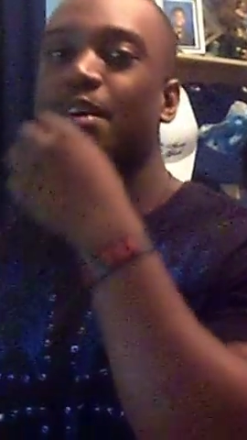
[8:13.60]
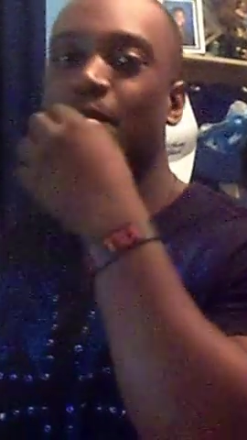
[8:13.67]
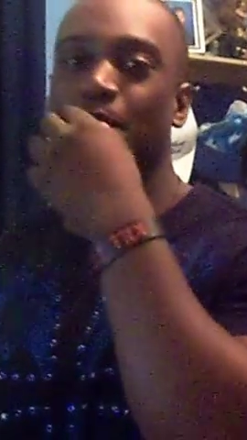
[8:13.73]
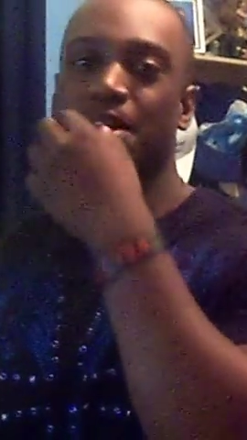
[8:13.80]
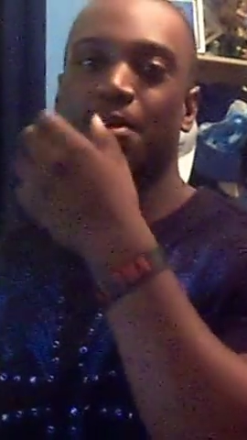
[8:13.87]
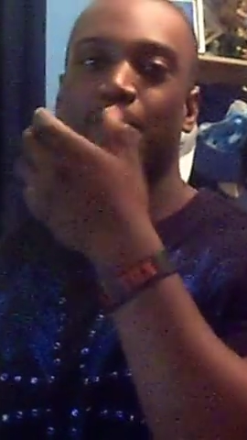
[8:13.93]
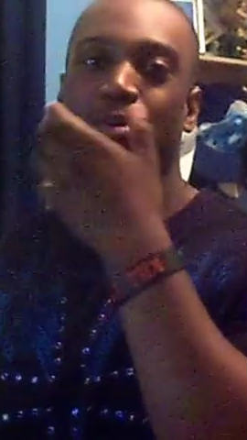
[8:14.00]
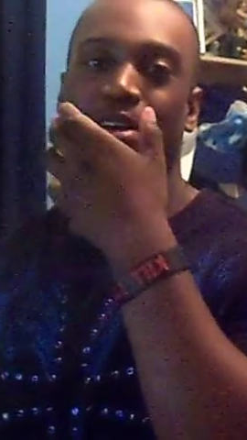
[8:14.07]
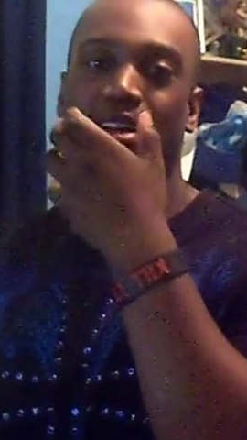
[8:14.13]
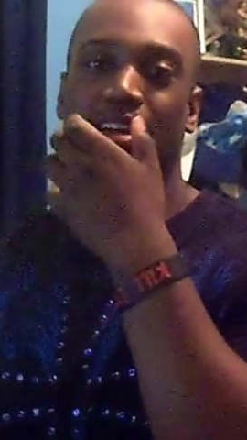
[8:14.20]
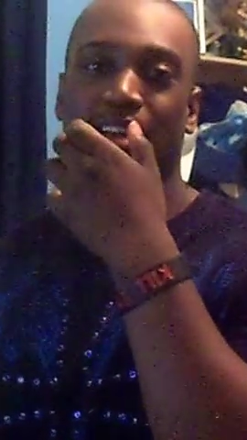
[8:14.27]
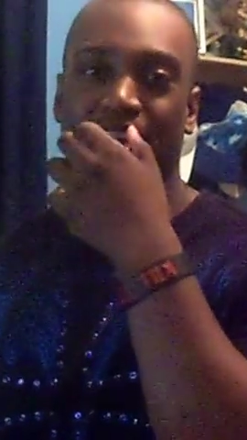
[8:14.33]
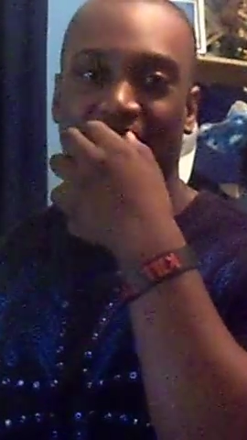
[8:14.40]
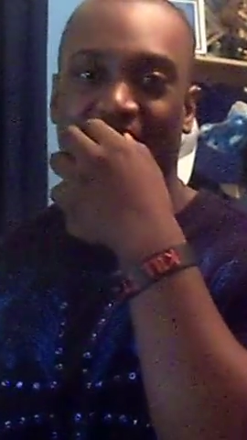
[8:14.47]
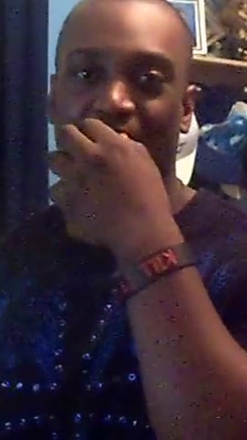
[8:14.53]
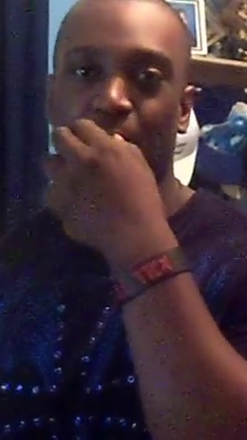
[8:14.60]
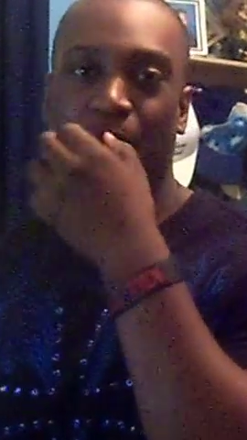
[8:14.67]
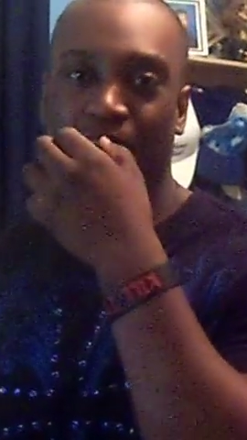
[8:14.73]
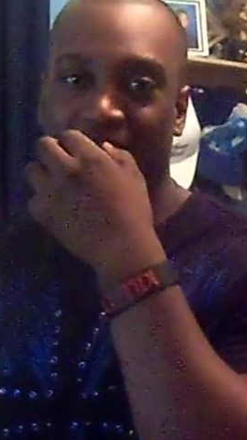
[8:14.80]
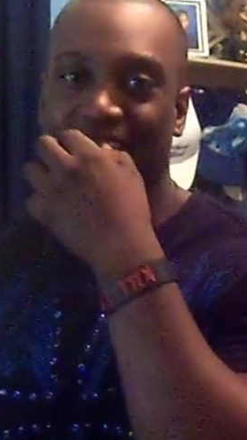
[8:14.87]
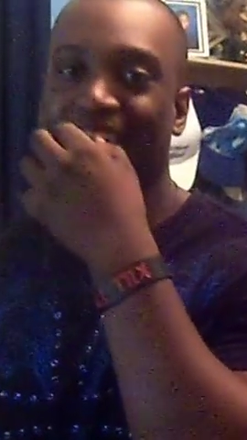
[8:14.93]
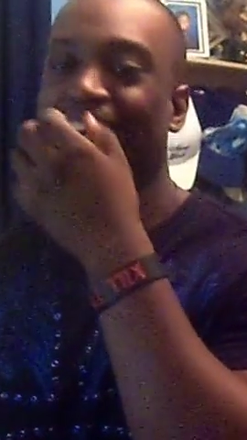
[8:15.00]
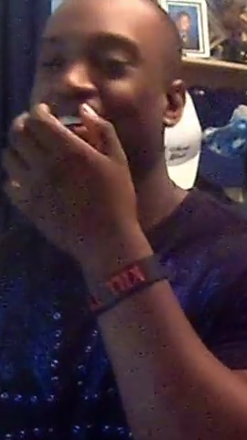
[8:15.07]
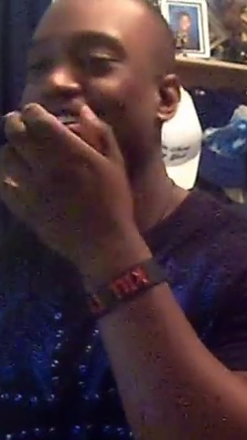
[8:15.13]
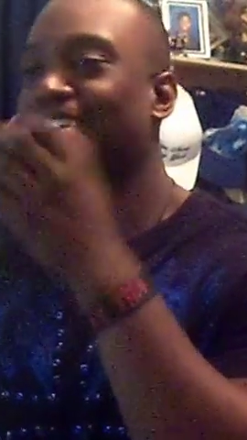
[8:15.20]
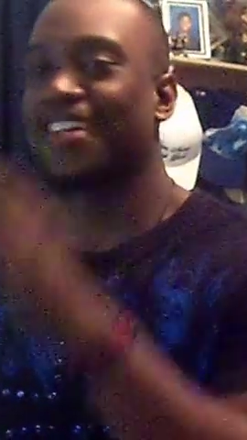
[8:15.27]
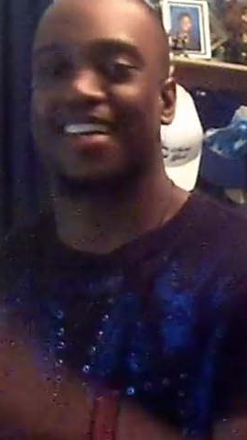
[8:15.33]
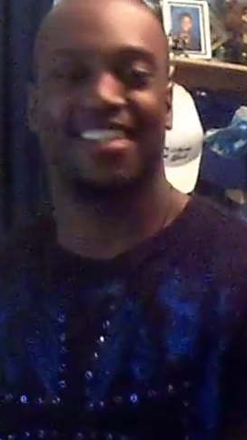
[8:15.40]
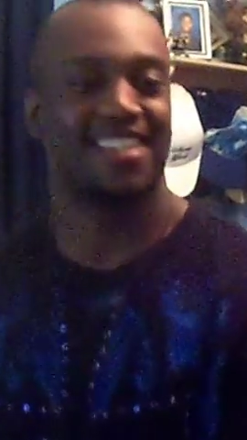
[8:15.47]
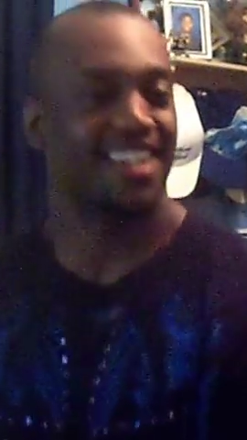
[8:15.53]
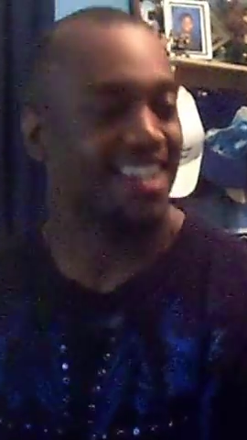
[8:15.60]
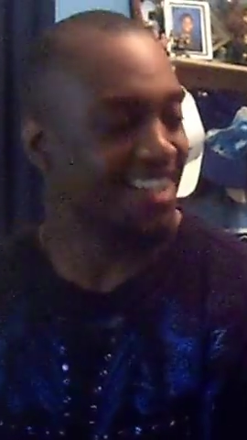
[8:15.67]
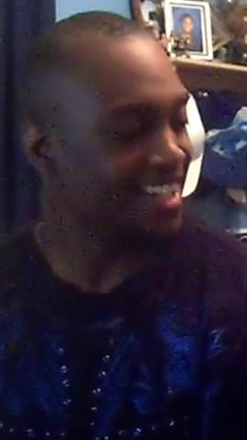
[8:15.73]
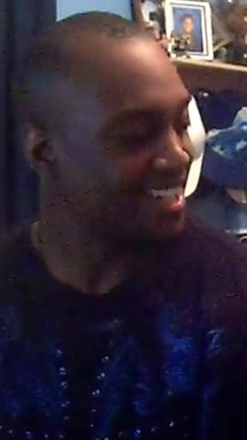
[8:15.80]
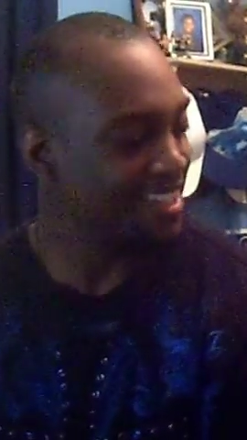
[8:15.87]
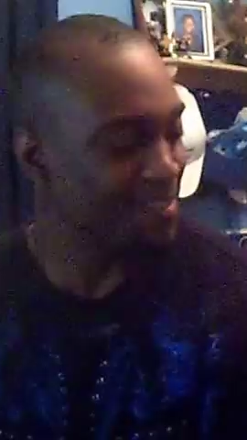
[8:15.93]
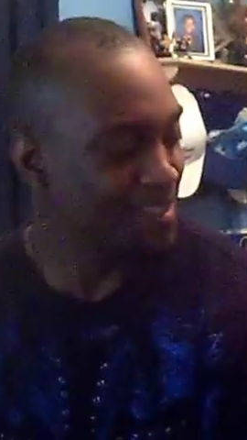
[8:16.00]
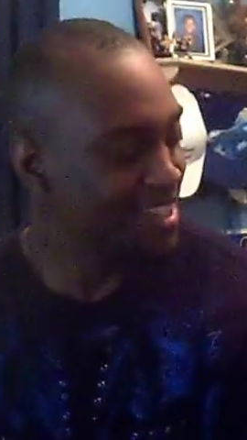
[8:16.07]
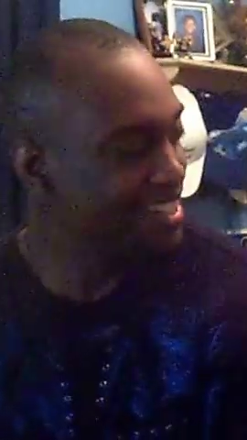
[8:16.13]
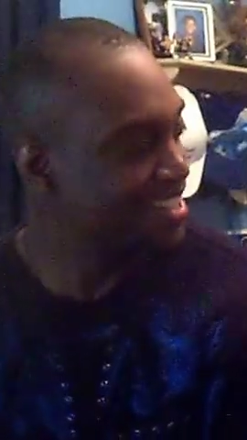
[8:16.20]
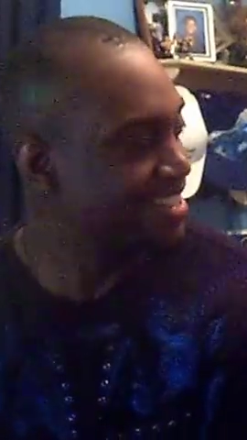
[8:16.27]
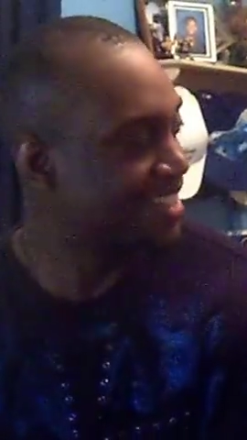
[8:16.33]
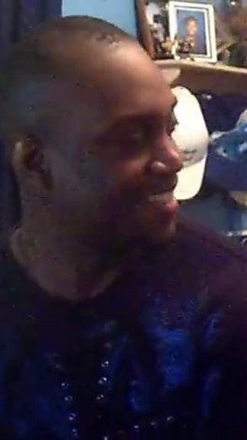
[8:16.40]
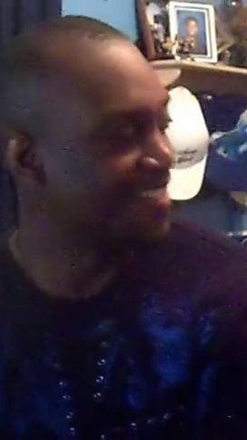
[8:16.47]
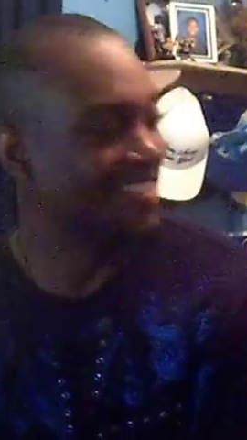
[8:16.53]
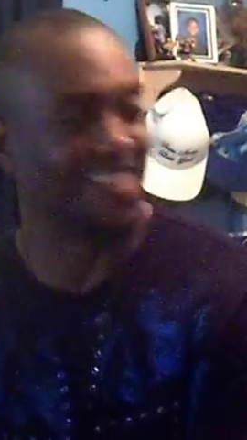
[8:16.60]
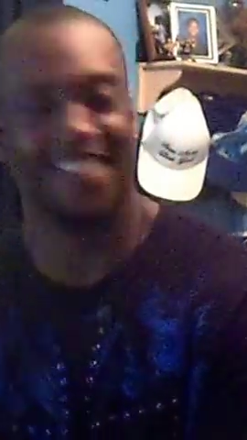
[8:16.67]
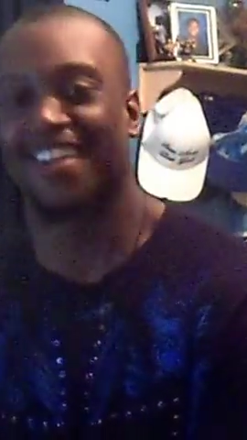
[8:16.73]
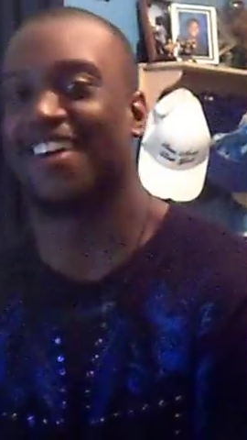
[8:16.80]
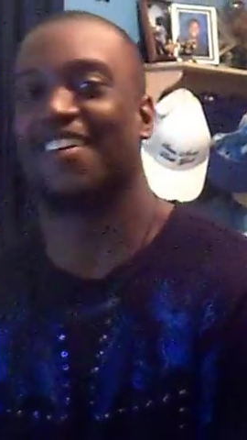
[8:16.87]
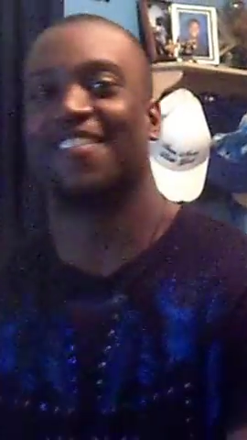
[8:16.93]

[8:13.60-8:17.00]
when you put it in, pause. I, I, we need to stop doing. Okay,